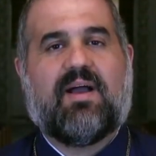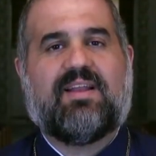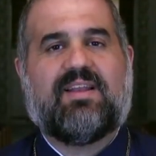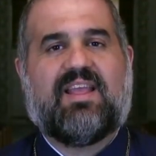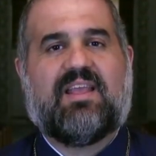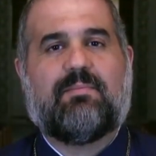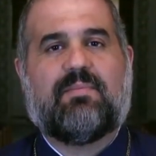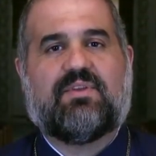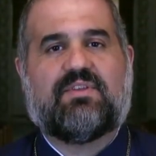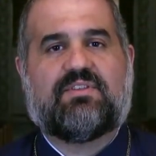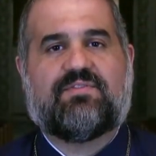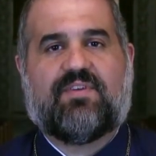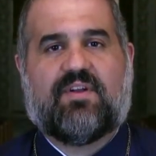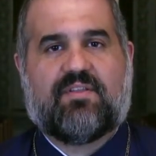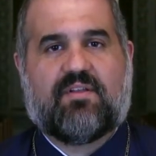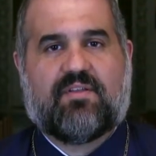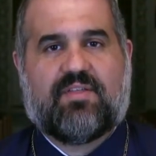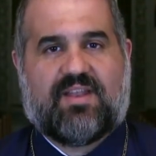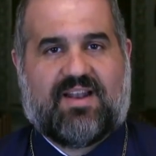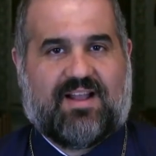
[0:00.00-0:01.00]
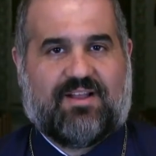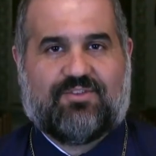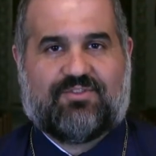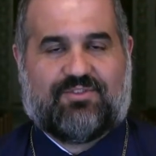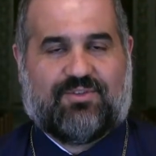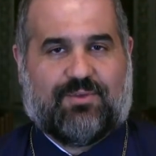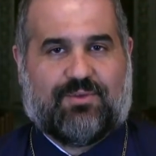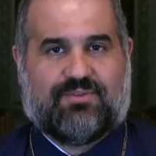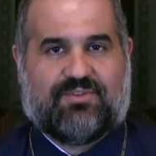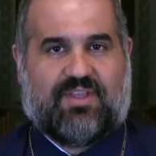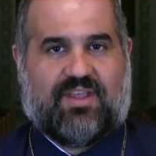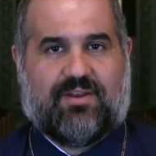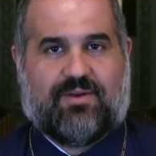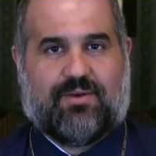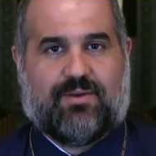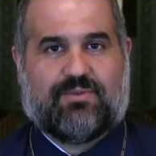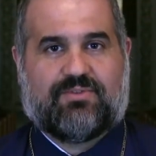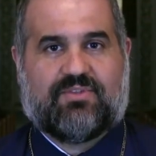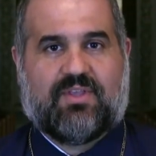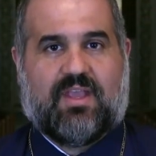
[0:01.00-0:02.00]
My name is Father Athanasios
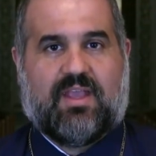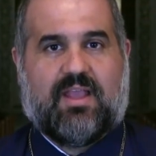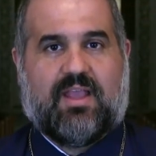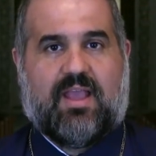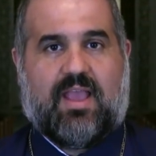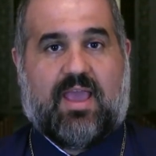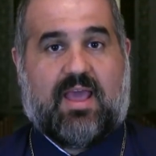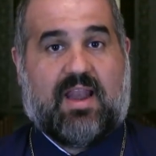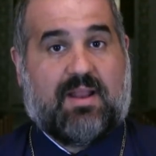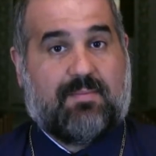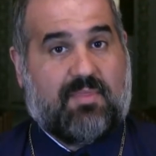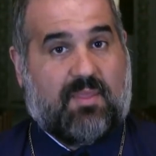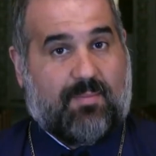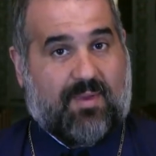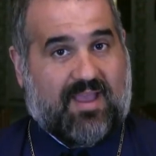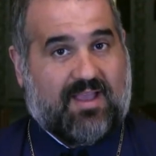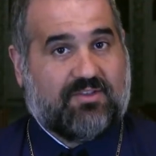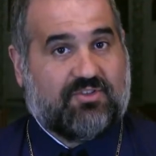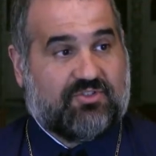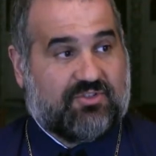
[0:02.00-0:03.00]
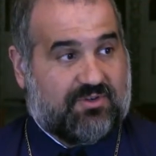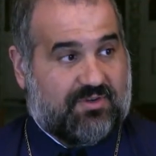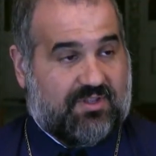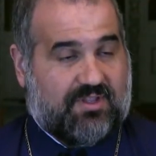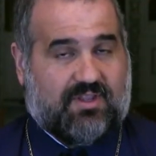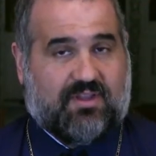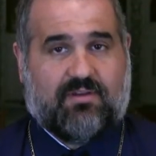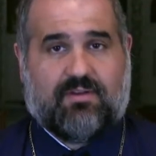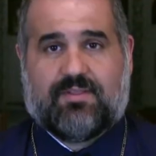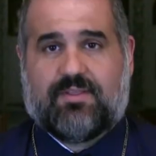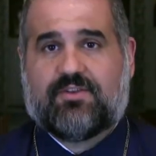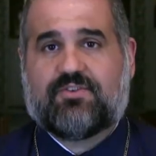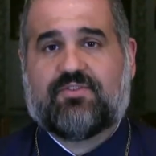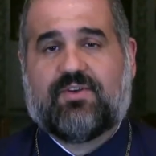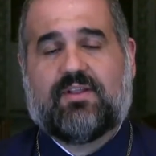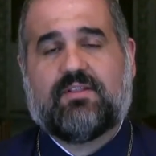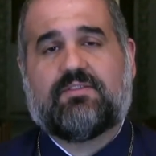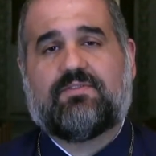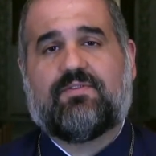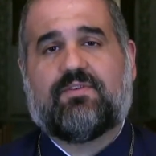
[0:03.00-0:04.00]
Haros, and I'm the pastor here at the
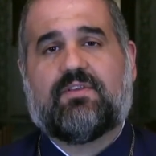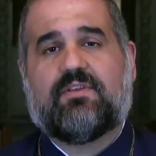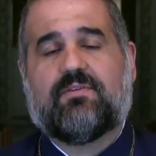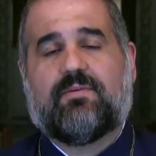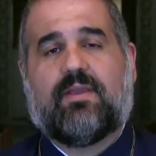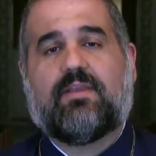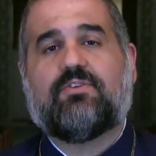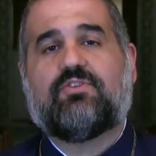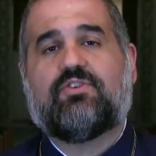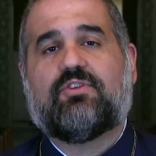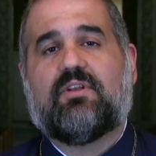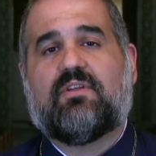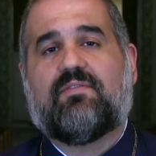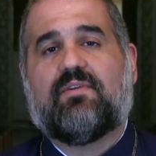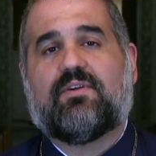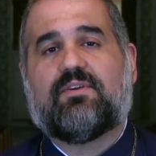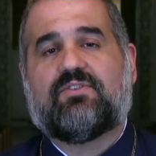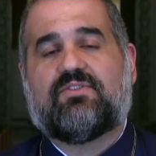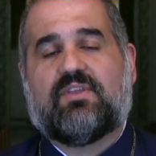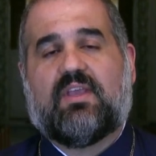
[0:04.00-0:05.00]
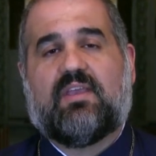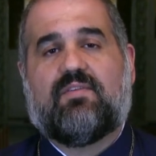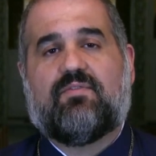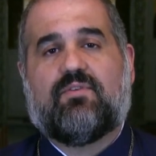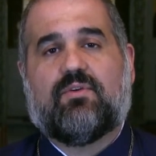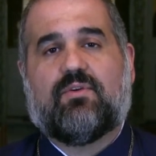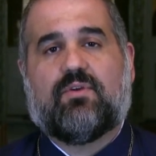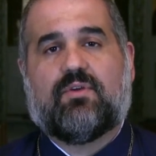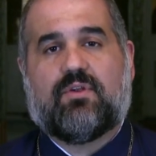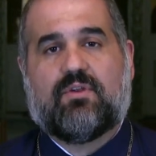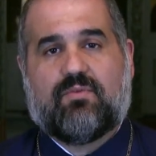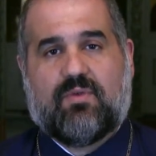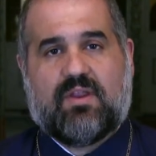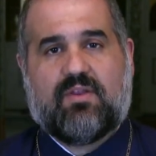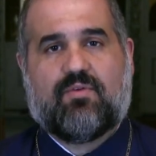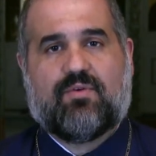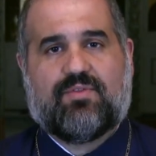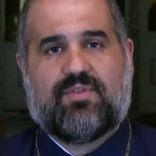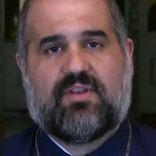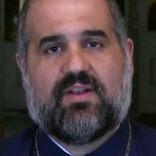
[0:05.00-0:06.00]
Transfiguration of Our Savior
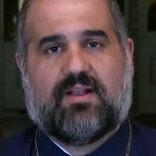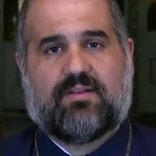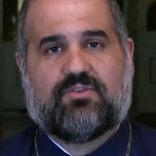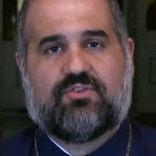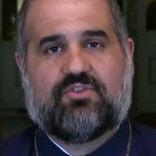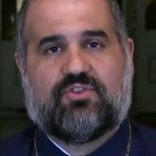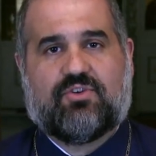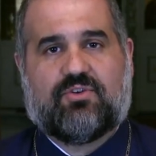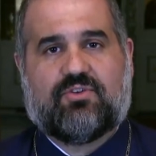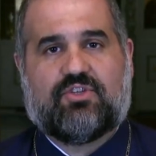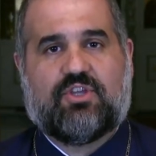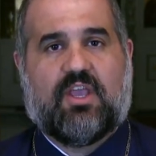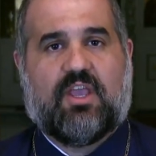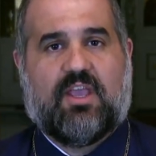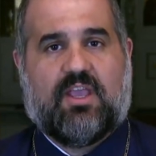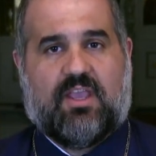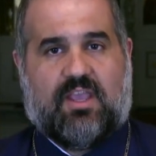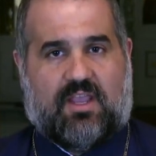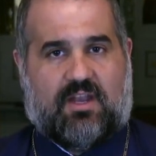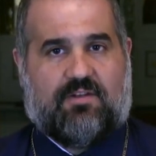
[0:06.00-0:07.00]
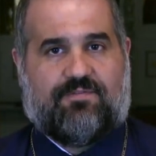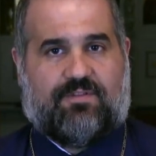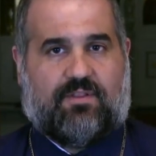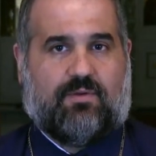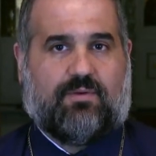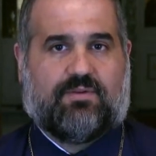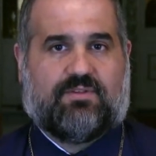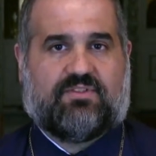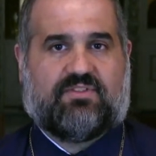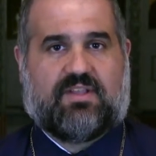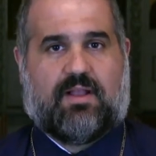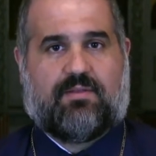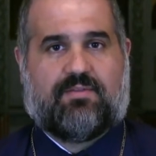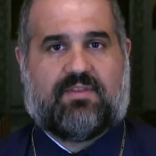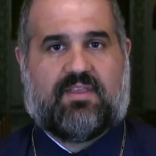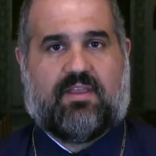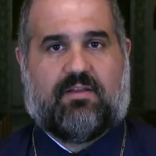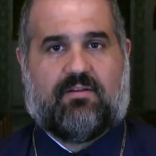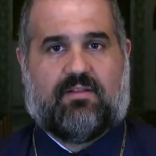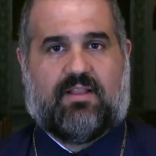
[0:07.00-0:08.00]
Greek Orthodox Church in Florence,
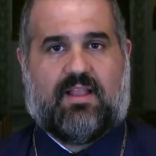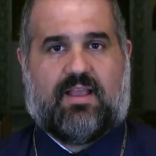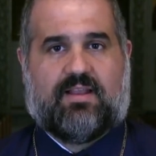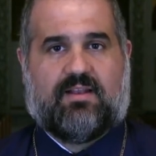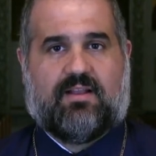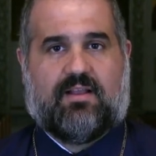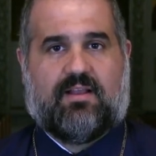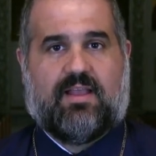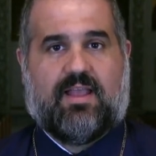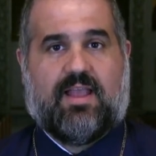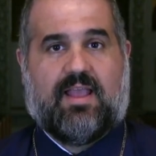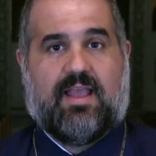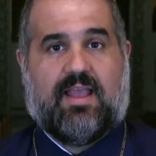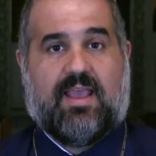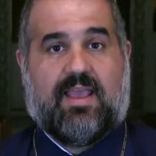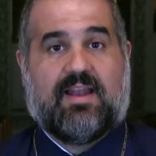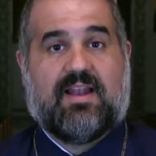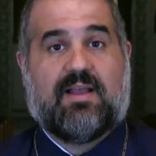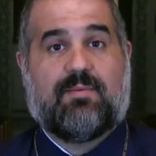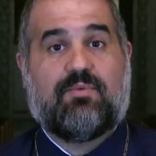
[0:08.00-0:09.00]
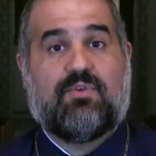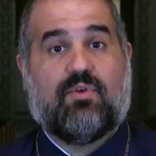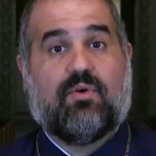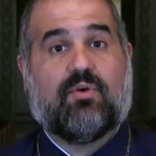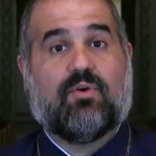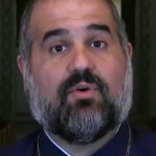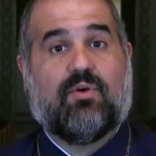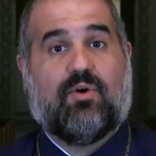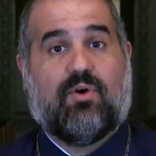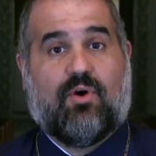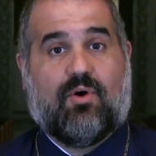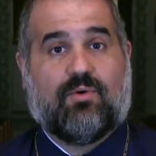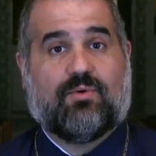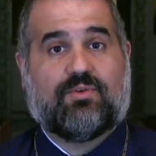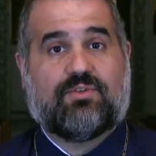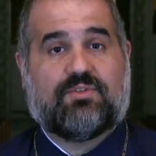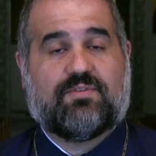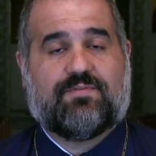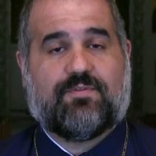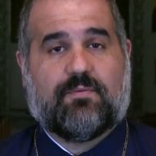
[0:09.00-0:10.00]
South Carolina, and I'm your
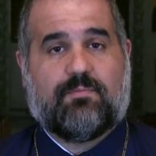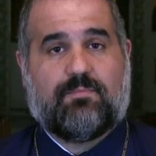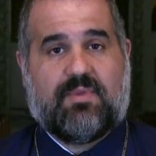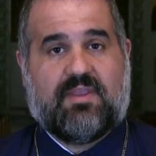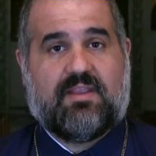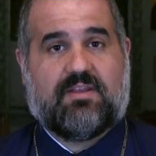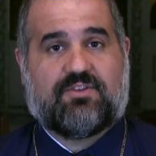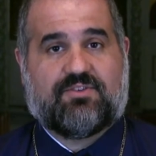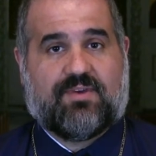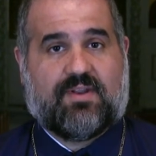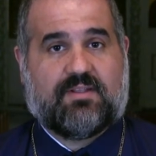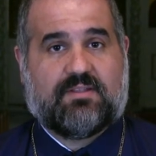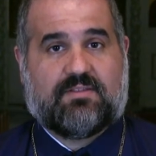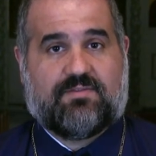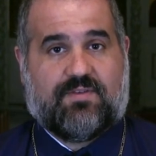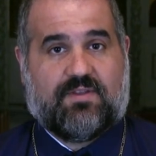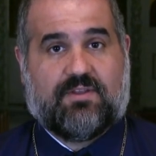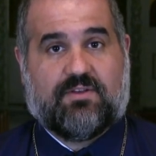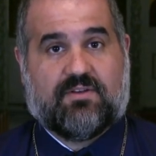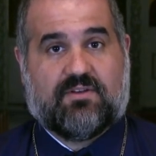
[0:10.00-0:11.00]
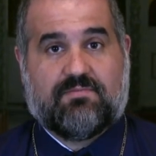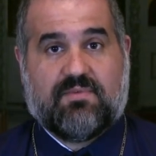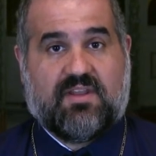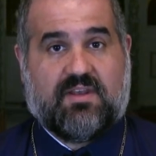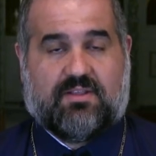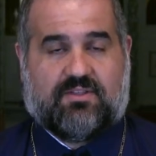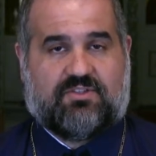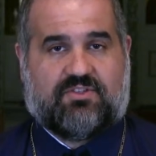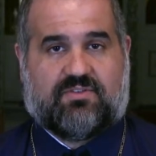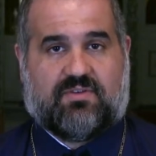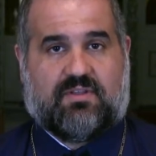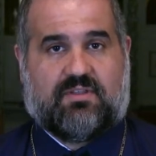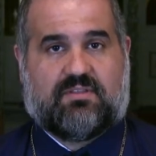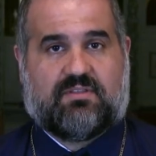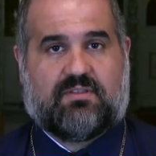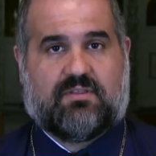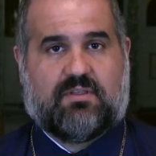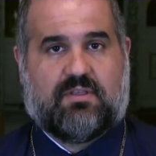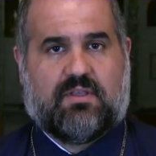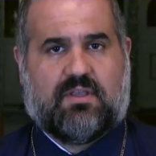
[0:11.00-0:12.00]
host for Be Transfigured
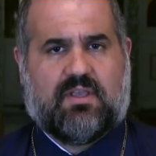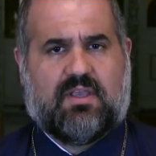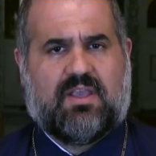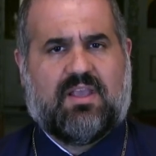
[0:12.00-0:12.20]
Ministries.